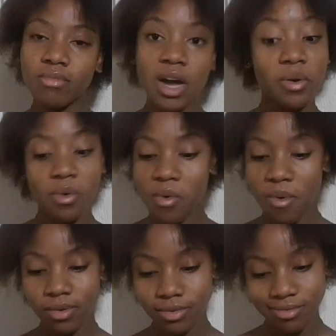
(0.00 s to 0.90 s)
I don't
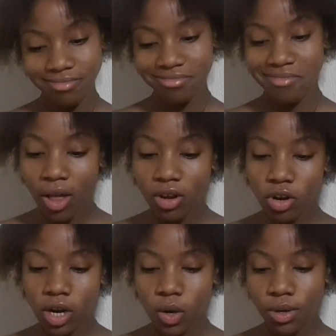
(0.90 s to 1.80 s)
know.
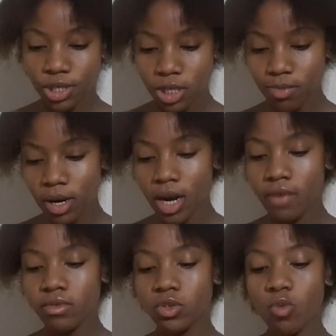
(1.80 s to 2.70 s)
Not a question, but I
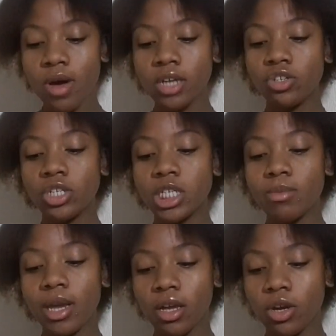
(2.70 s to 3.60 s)
love you so much. You seem
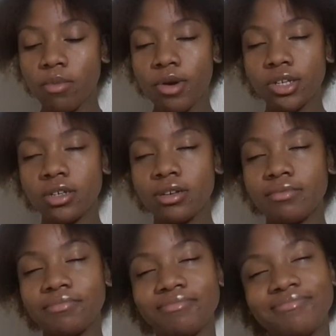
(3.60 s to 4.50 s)
like a good person.